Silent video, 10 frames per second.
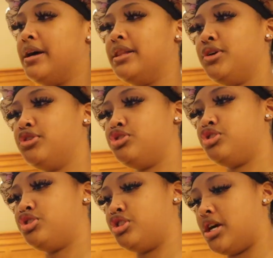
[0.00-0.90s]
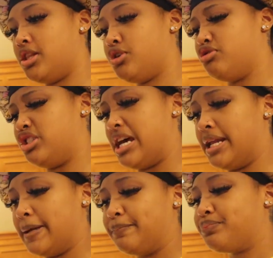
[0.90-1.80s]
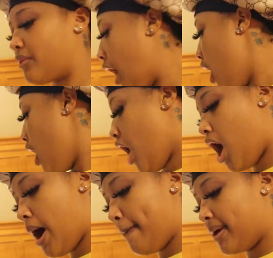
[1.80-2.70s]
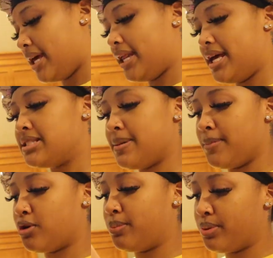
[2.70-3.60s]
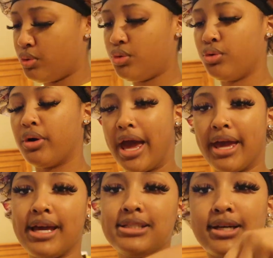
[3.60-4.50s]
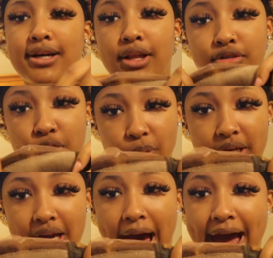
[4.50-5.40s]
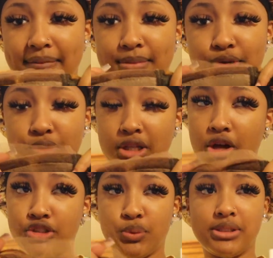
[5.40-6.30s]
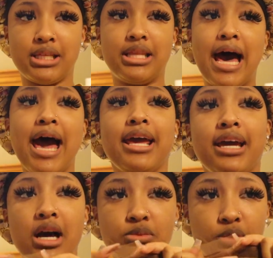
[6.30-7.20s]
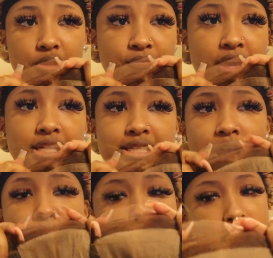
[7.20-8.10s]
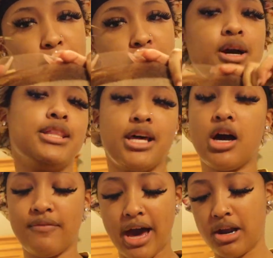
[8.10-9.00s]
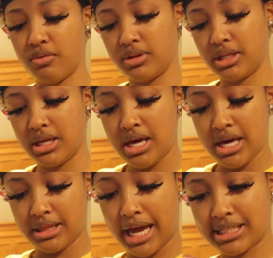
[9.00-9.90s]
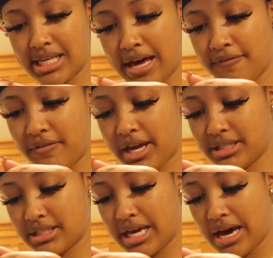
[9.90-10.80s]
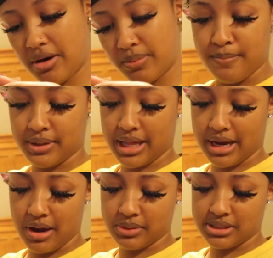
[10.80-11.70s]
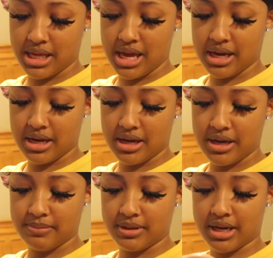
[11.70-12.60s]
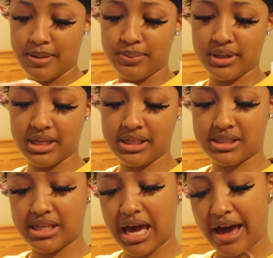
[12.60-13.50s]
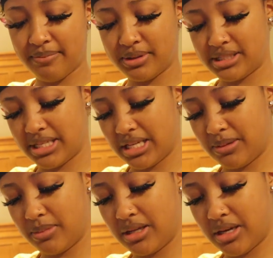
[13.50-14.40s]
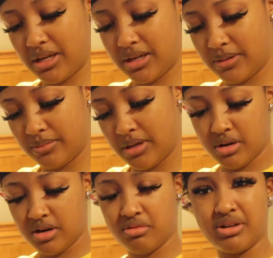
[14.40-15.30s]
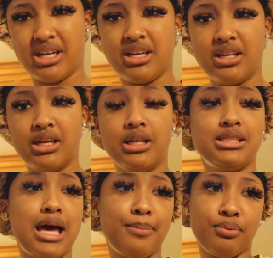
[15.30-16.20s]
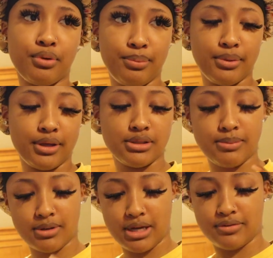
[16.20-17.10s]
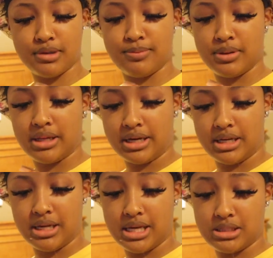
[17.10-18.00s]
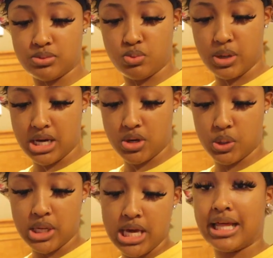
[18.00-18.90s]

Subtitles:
A little shedding. It is a middle, ooh, okay, it's a closure wig. I have been doing closure wigs a lot. It comes with the fake scalp, but I am going to cut that off. I don't really like to have fake scalp, but like I was saying, the companies have been sending me, and it's not pre-plucked, so I'm going to have to pluck it as well.